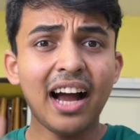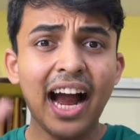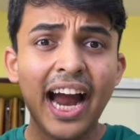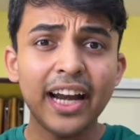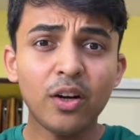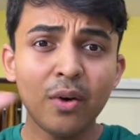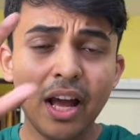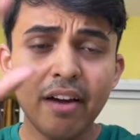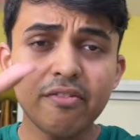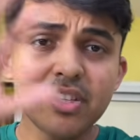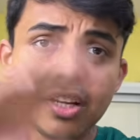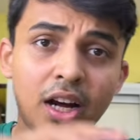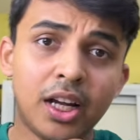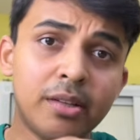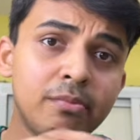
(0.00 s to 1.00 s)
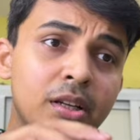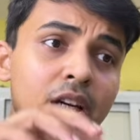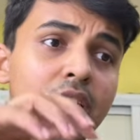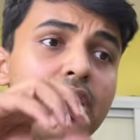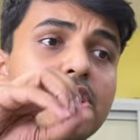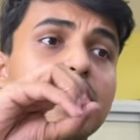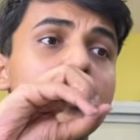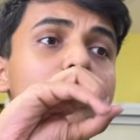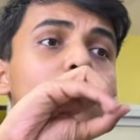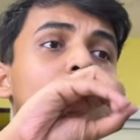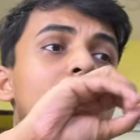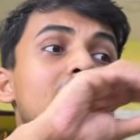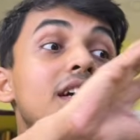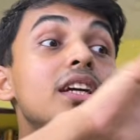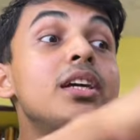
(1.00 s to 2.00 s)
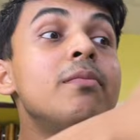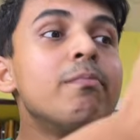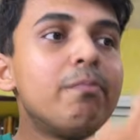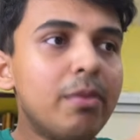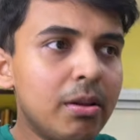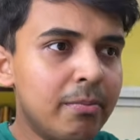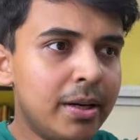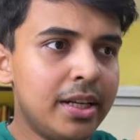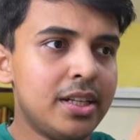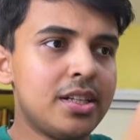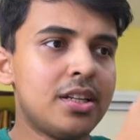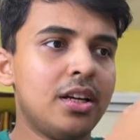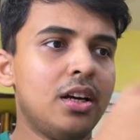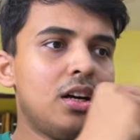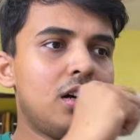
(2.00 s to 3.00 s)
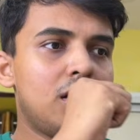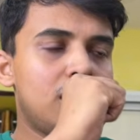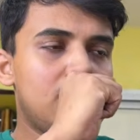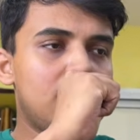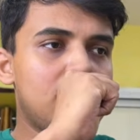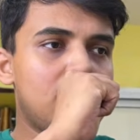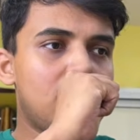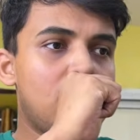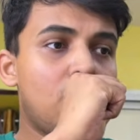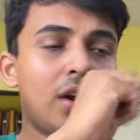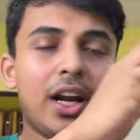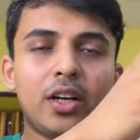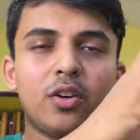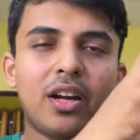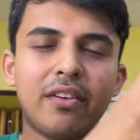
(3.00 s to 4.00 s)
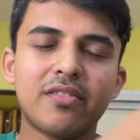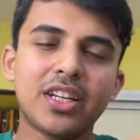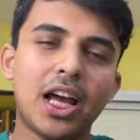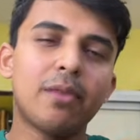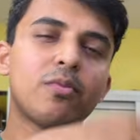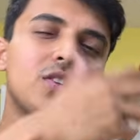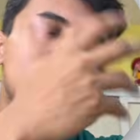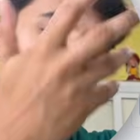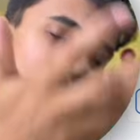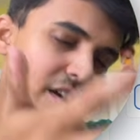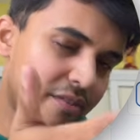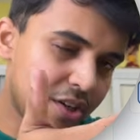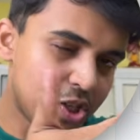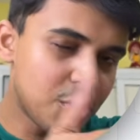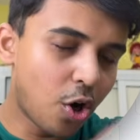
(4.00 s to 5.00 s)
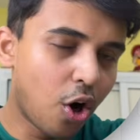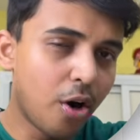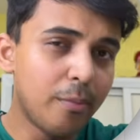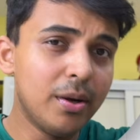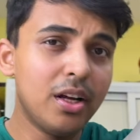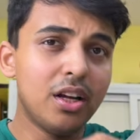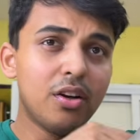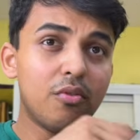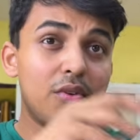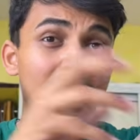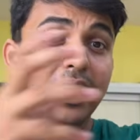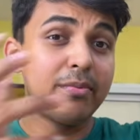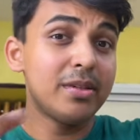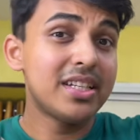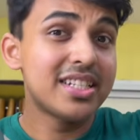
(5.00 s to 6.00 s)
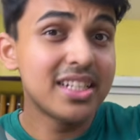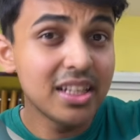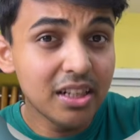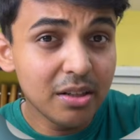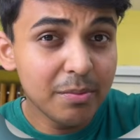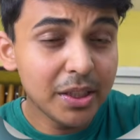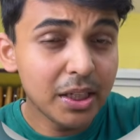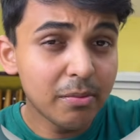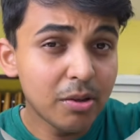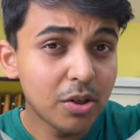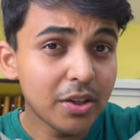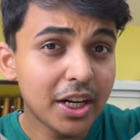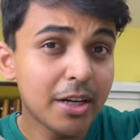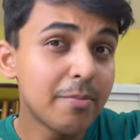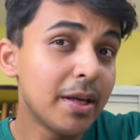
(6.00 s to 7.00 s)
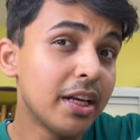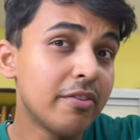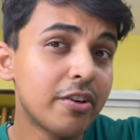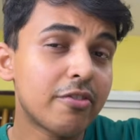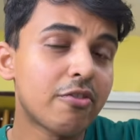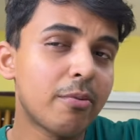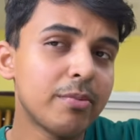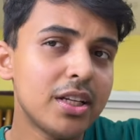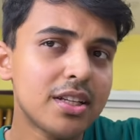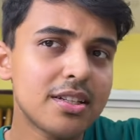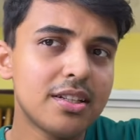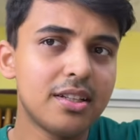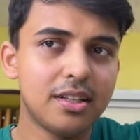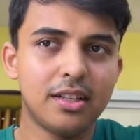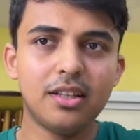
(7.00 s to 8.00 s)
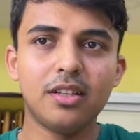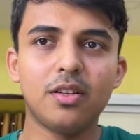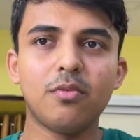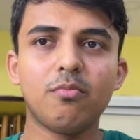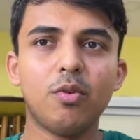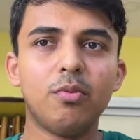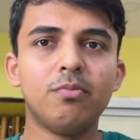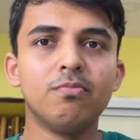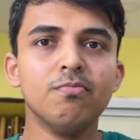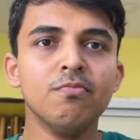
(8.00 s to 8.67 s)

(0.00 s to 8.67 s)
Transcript: I don't have time to implement, or I don't have time because I have a job. Will I still be able to get benefit from this? Boom.